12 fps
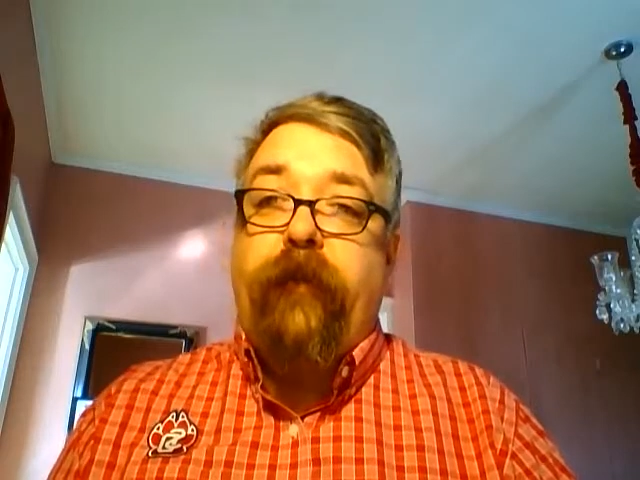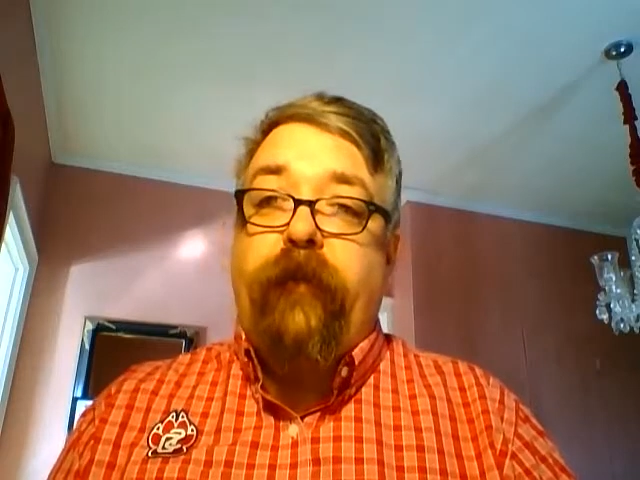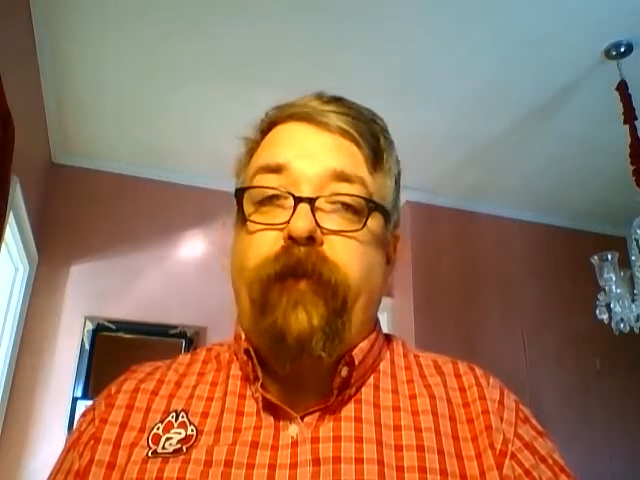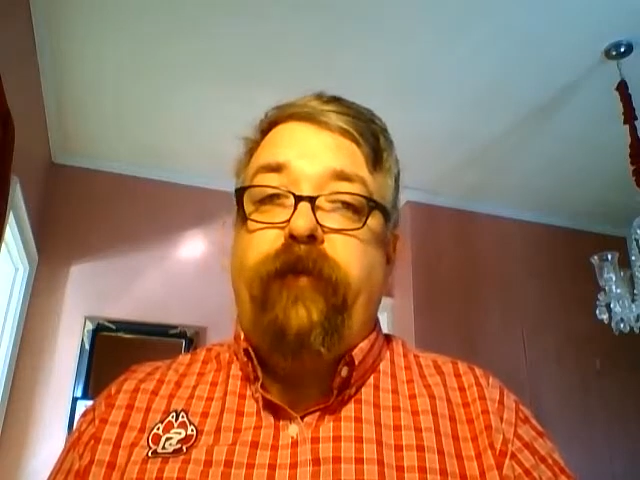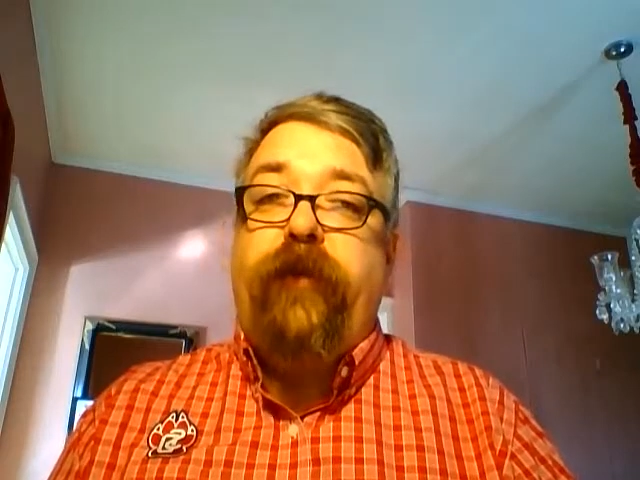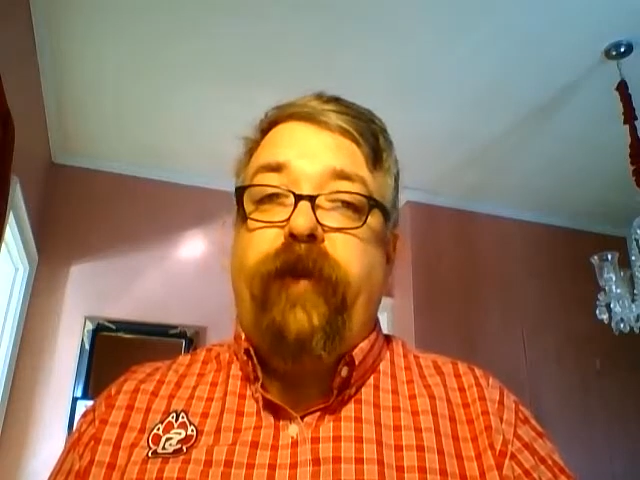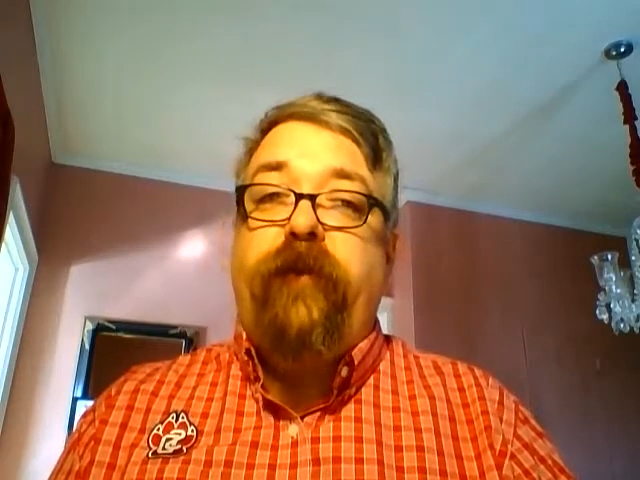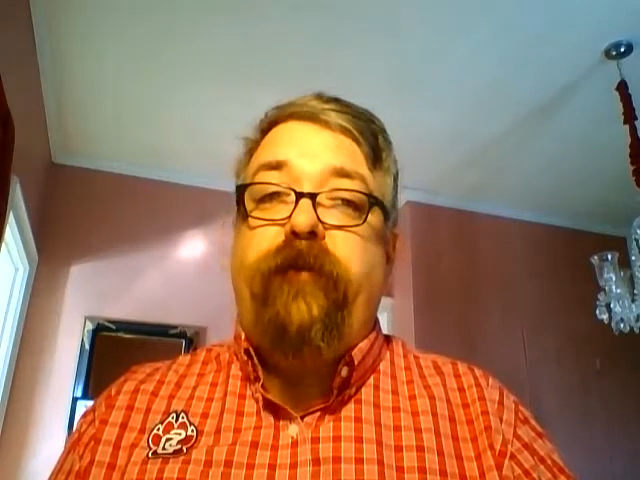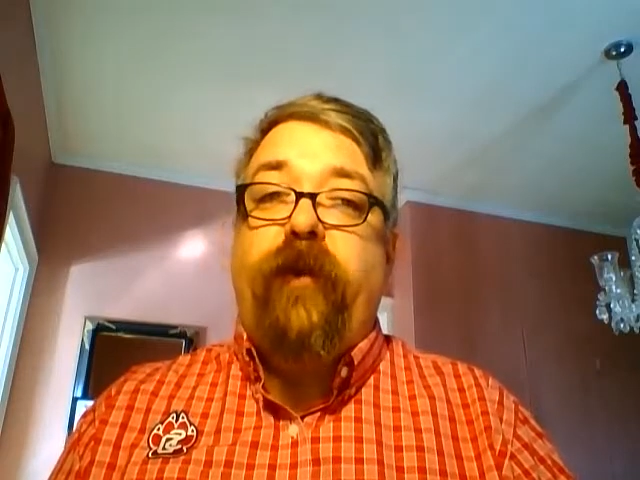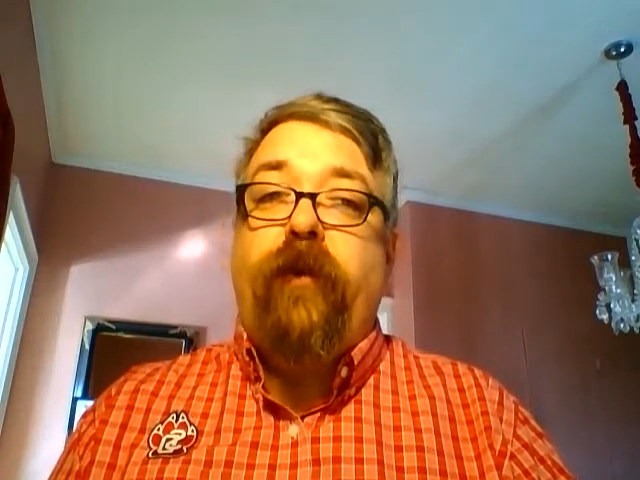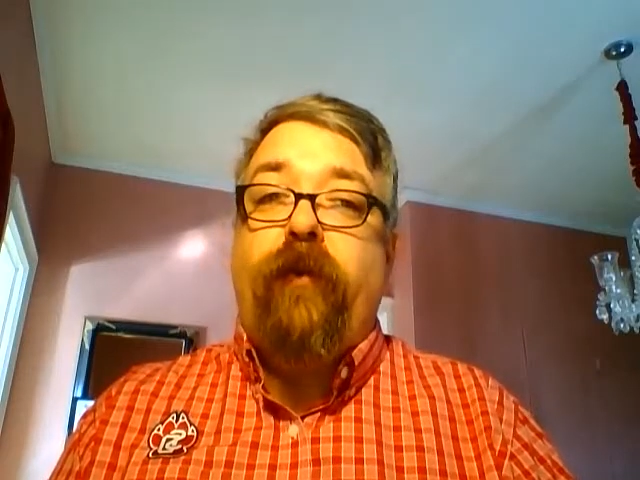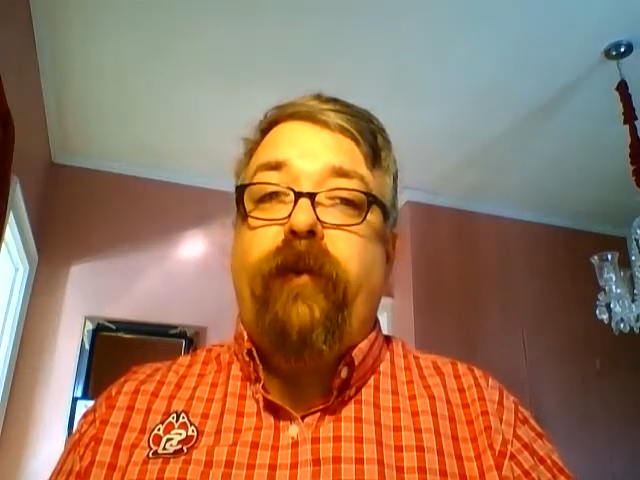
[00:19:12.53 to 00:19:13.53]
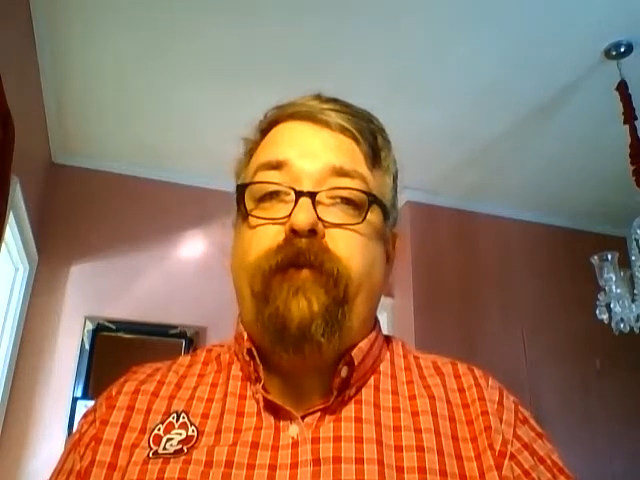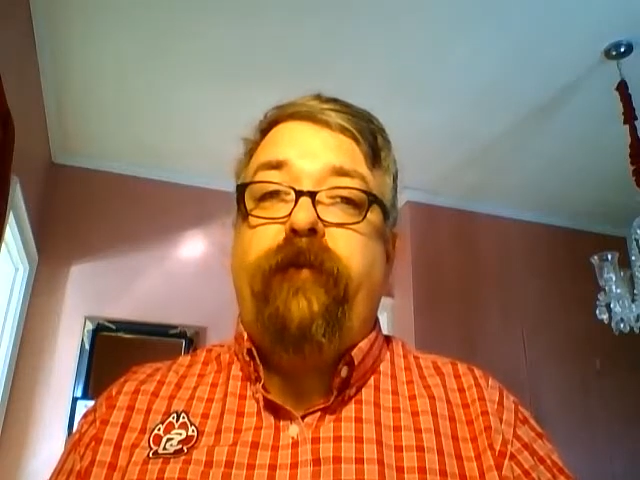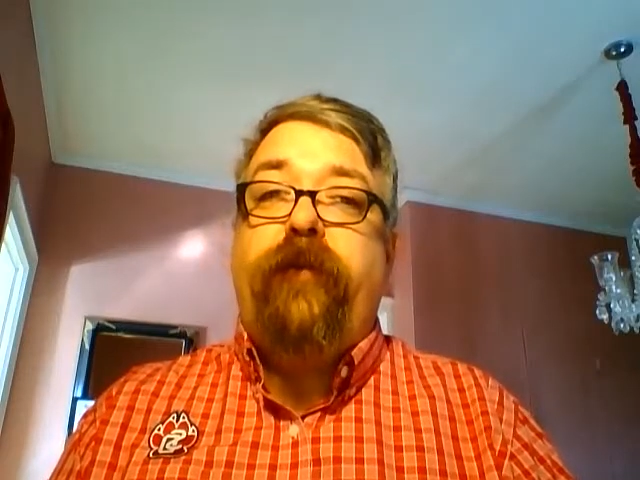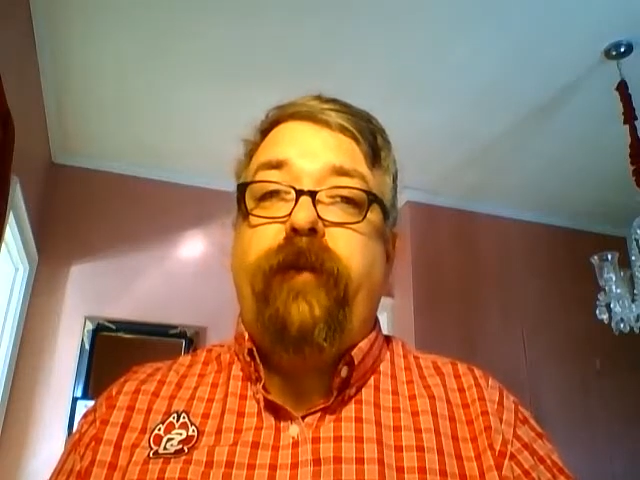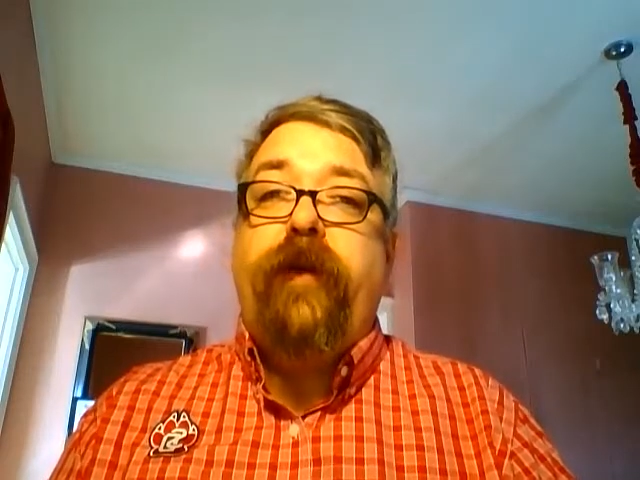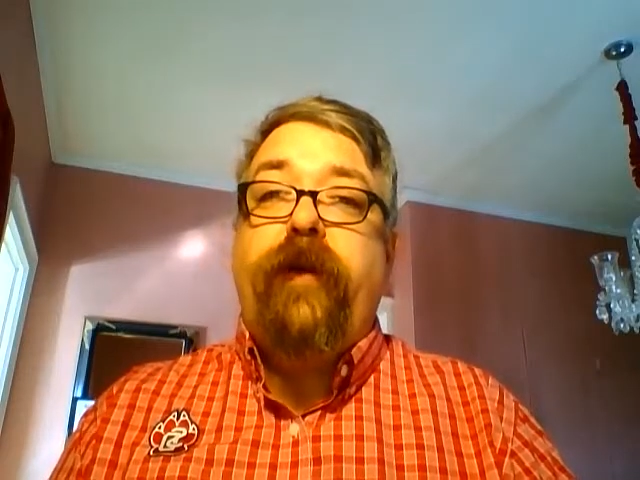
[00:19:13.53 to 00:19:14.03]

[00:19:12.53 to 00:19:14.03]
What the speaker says: Lucy is the oldest